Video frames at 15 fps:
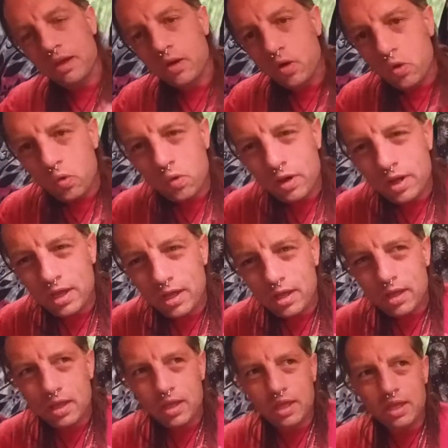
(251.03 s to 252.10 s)
what
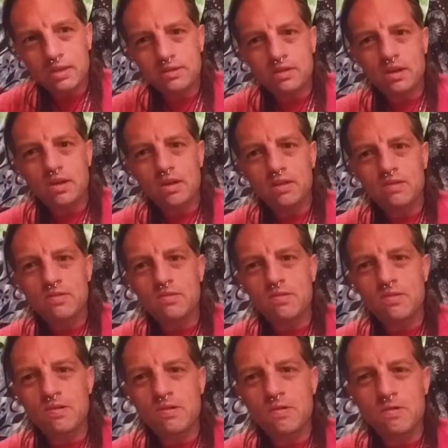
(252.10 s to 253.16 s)
is good to
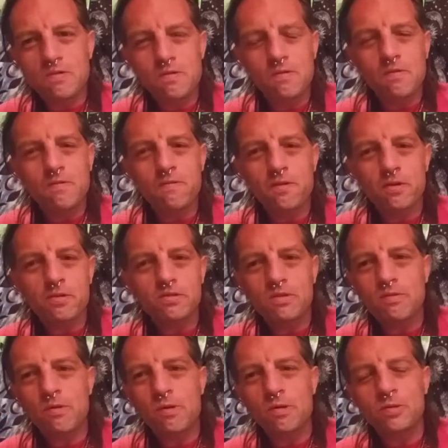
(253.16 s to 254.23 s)
do, first
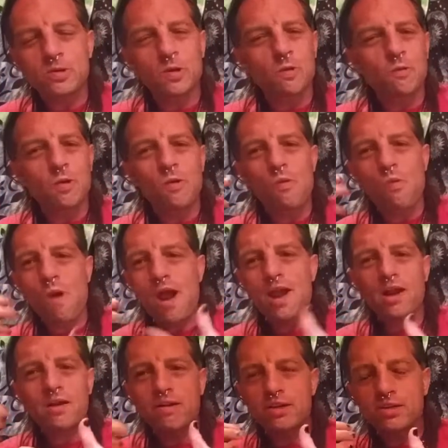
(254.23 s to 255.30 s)
of all, to
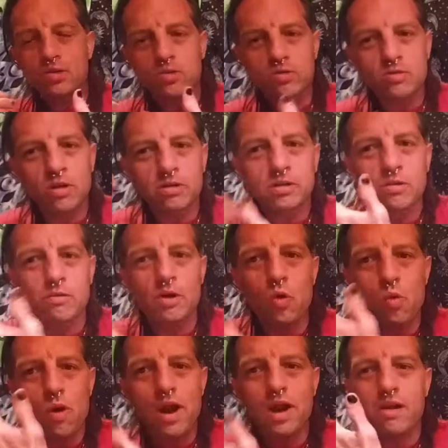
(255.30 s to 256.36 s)
rewire, is to start the
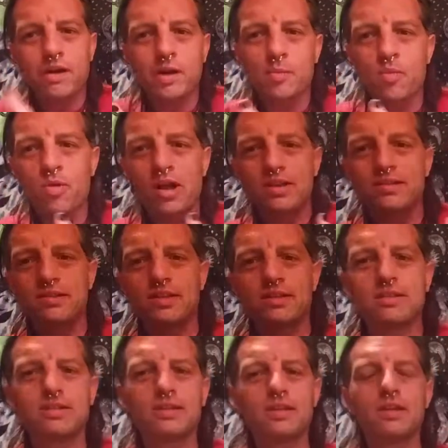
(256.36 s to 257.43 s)
rewiring
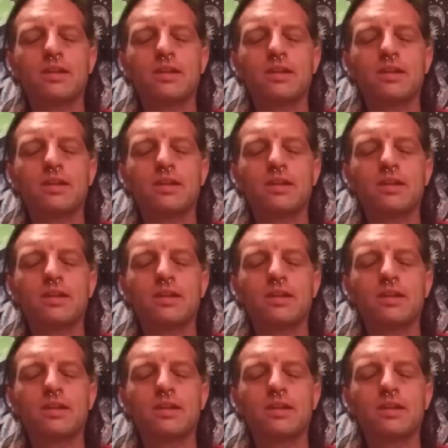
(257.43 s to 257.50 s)
process.